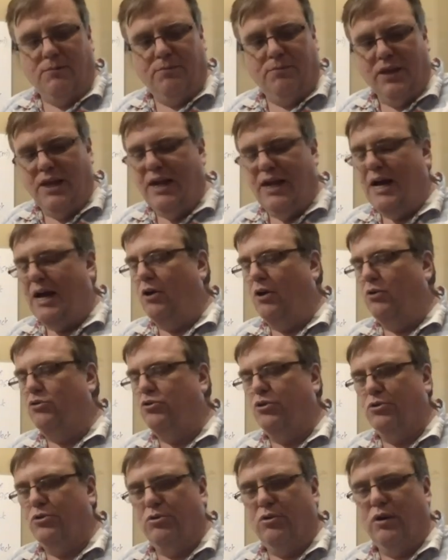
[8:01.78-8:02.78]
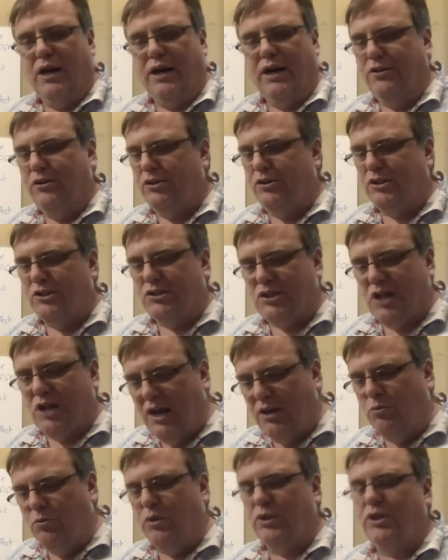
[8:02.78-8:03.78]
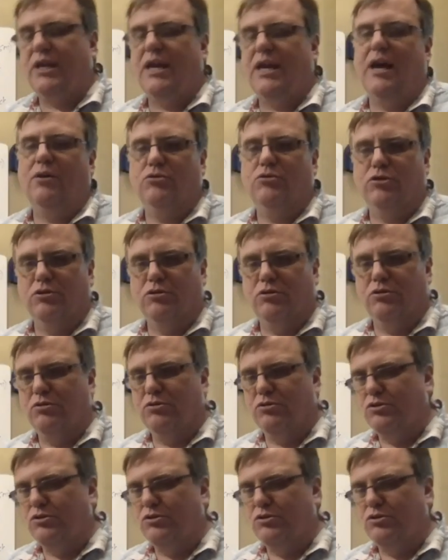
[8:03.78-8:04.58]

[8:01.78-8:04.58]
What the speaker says: How do you design with counters?